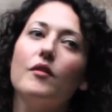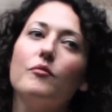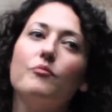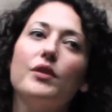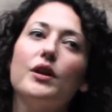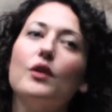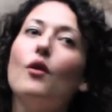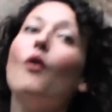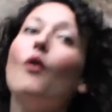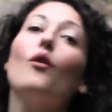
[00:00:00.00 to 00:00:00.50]

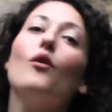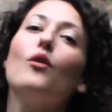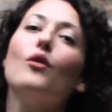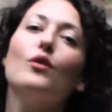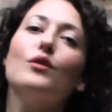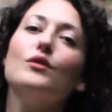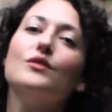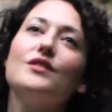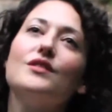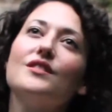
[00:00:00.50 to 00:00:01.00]

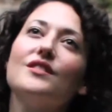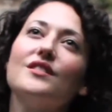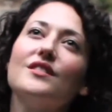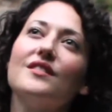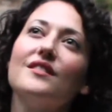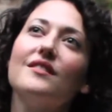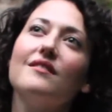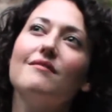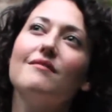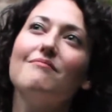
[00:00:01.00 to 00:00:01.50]
"Behold,
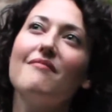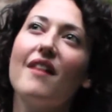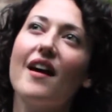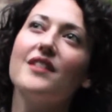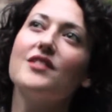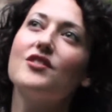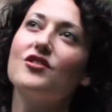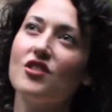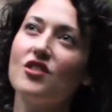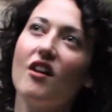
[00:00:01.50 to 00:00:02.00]

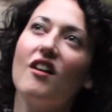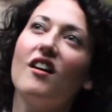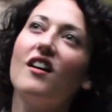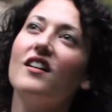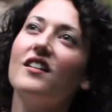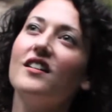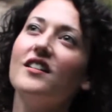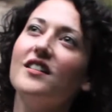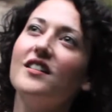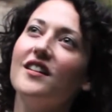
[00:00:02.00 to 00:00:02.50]
my
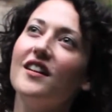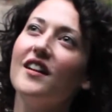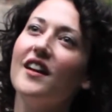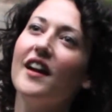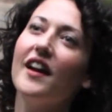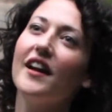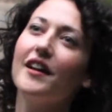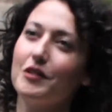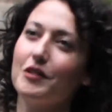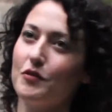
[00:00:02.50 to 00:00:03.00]
star
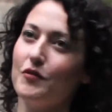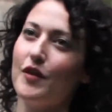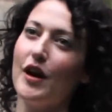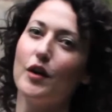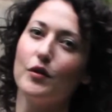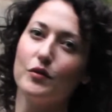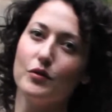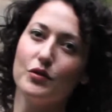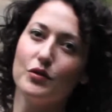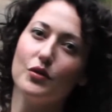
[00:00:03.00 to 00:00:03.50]
has
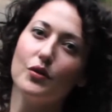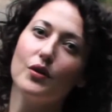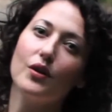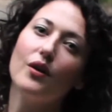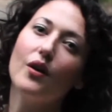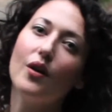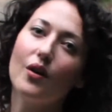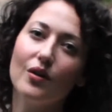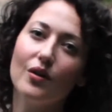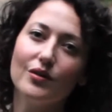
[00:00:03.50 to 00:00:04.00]
found your
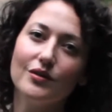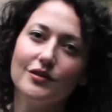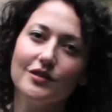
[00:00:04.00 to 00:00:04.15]
own."